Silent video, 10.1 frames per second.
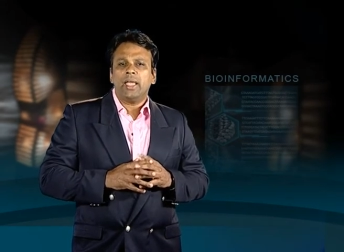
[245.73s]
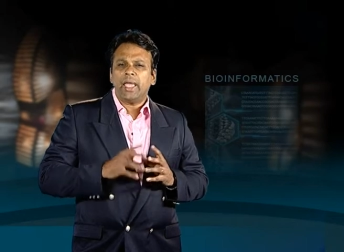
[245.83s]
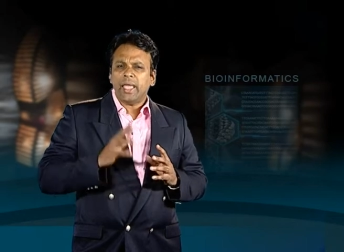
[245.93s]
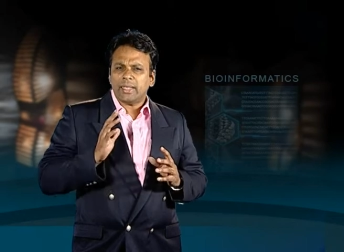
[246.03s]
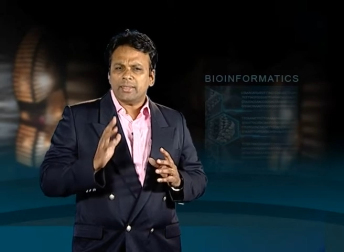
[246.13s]

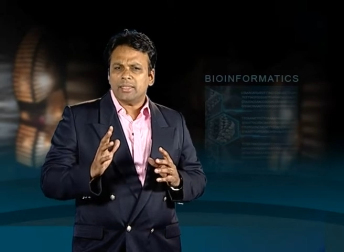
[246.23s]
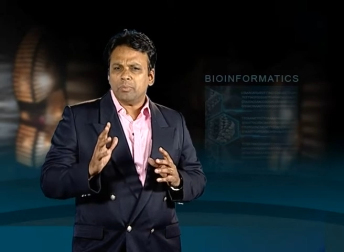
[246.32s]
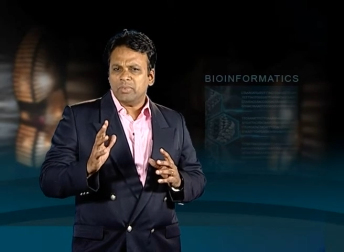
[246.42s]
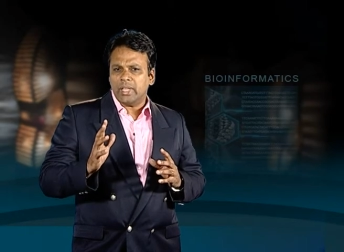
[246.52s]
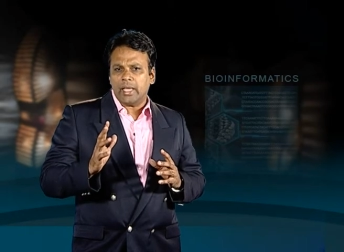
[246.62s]

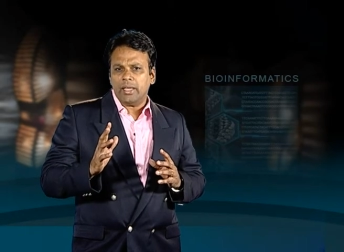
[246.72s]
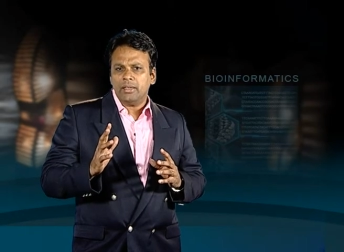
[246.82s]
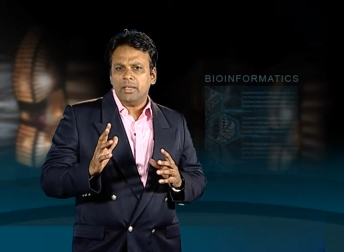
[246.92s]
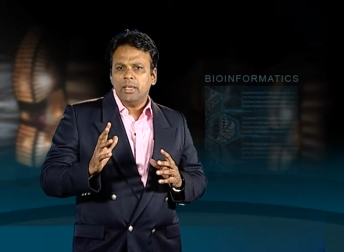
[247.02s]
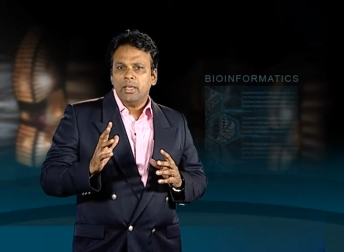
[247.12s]
except that
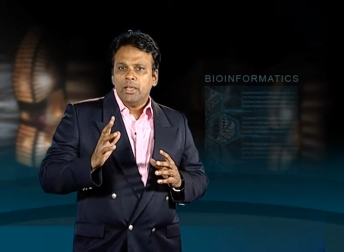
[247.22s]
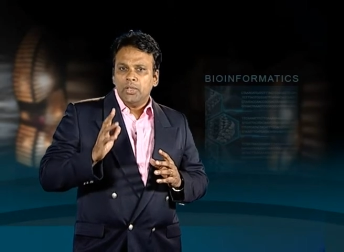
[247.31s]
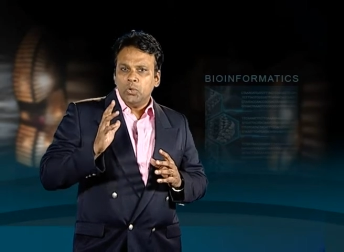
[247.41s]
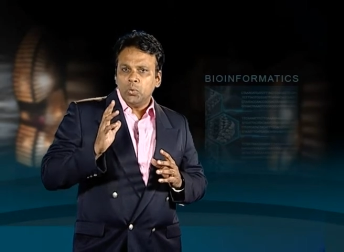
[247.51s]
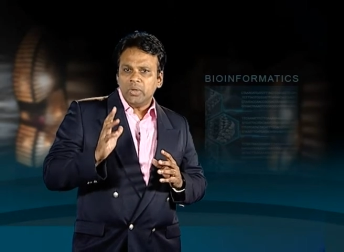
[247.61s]

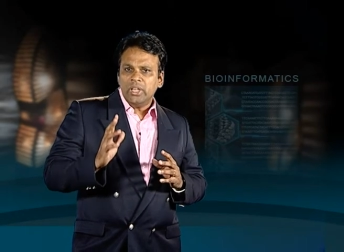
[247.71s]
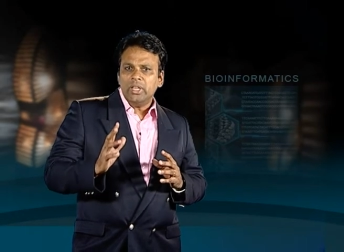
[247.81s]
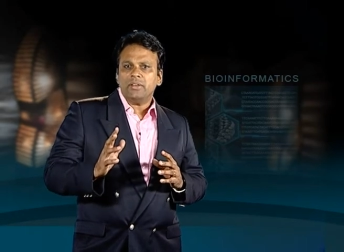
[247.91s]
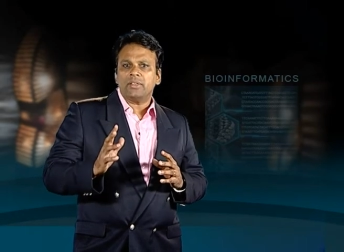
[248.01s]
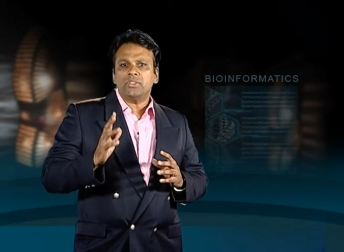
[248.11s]

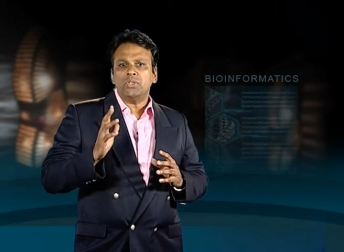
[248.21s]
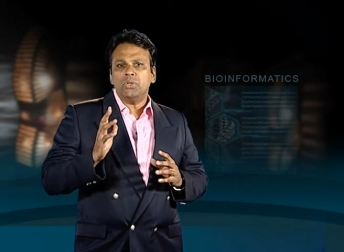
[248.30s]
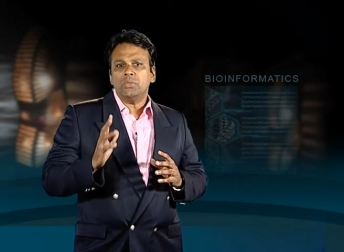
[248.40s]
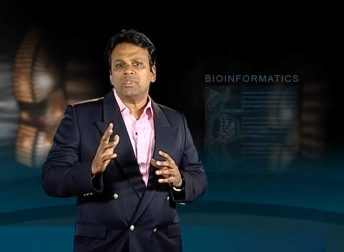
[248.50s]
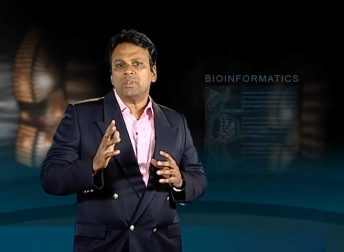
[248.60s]
uridine
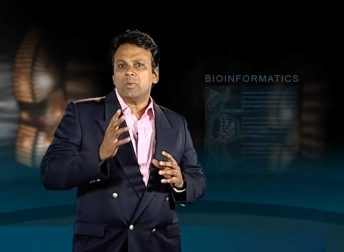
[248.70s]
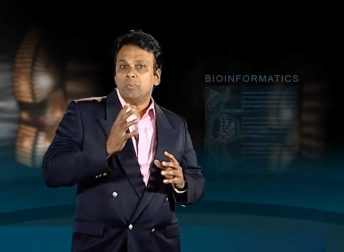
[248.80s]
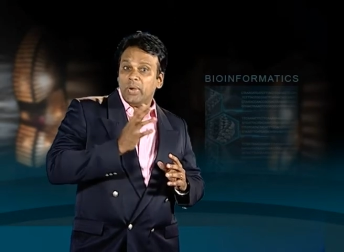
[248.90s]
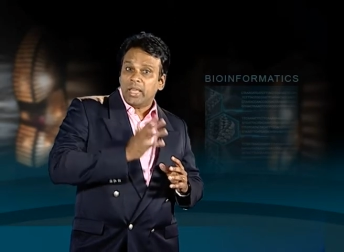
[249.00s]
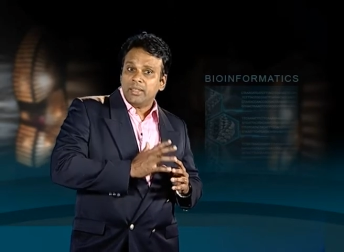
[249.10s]
residues
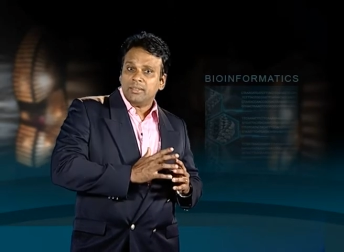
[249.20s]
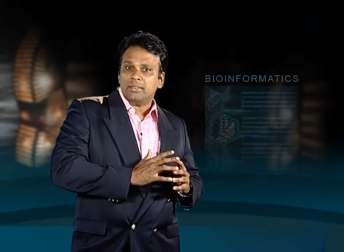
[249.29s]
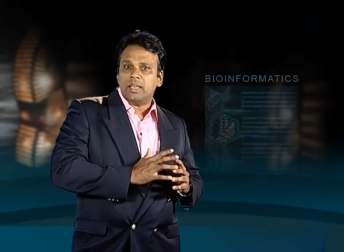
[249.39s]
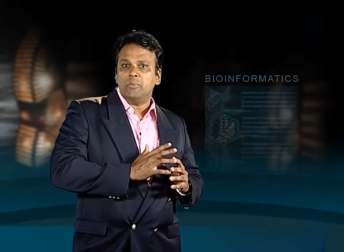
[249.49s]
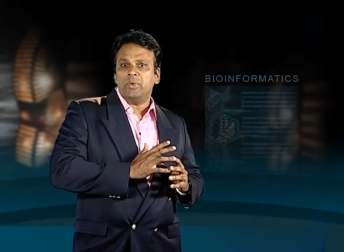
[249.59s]
replace
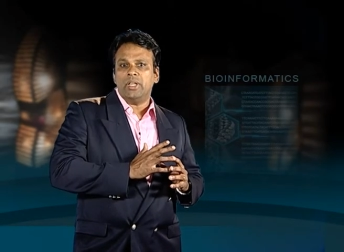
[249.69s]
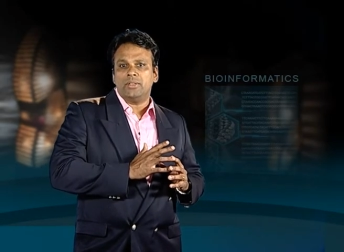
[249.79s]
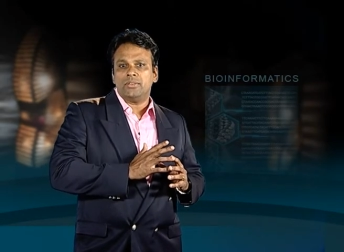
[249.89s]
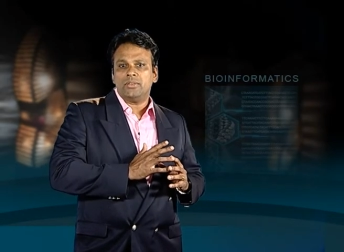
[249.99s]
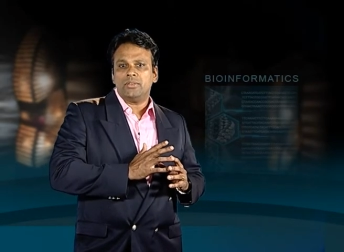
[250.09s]

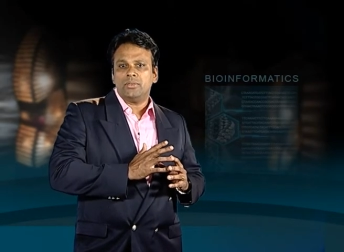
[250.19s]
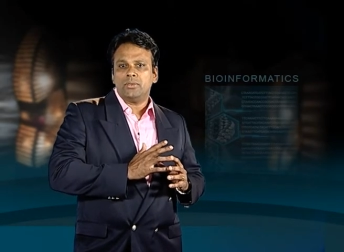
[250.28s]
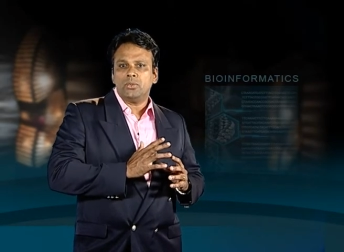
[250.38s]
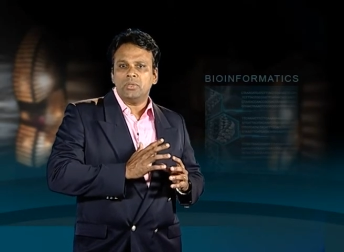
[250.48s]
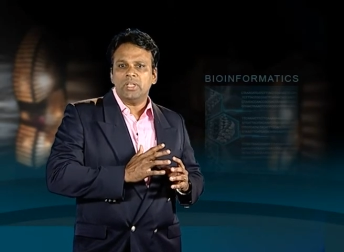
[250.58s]
thymidines
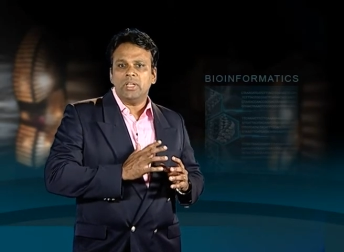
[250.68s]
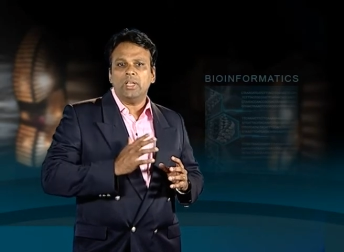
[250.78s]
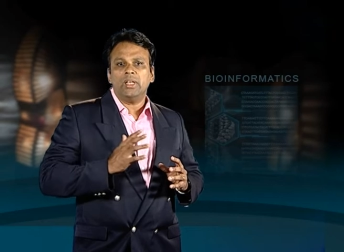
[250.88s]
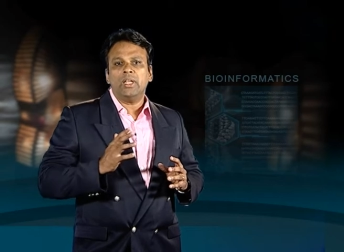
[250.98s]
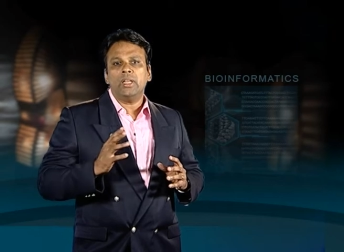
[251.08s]
to the
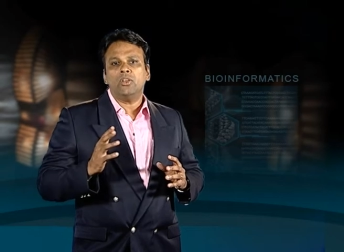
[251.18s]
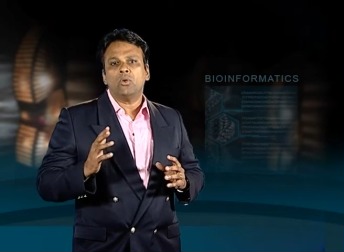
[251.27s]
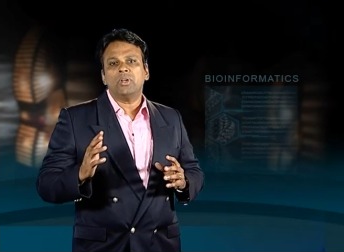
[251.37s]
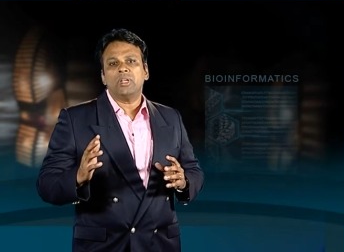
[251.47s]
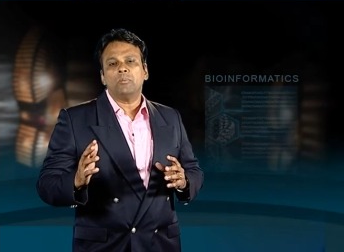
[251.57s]
DNA
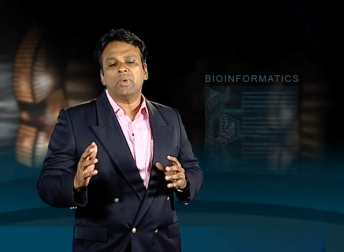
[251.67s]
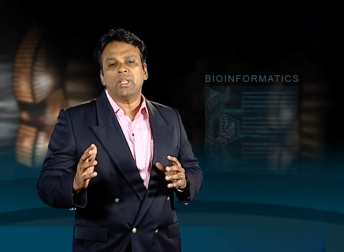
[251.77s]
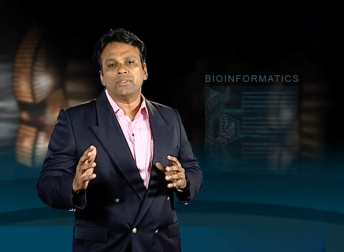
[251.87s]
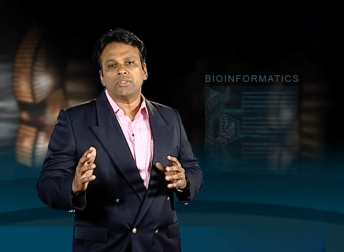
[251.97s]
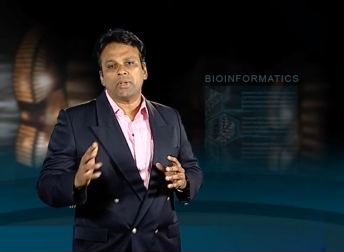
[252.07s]

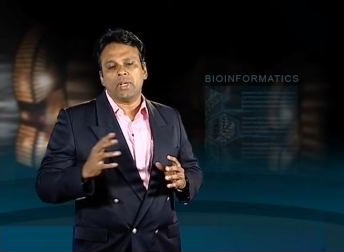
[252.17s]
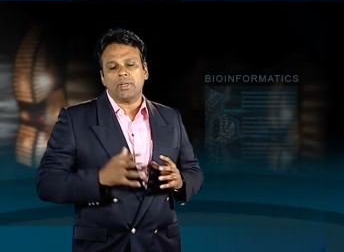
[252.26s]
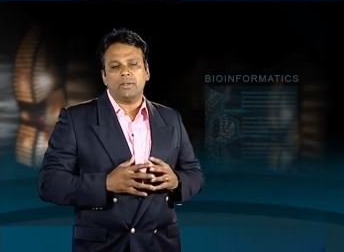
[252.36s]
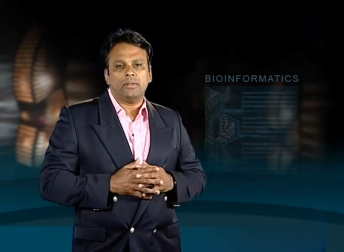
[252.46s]
non-template strand.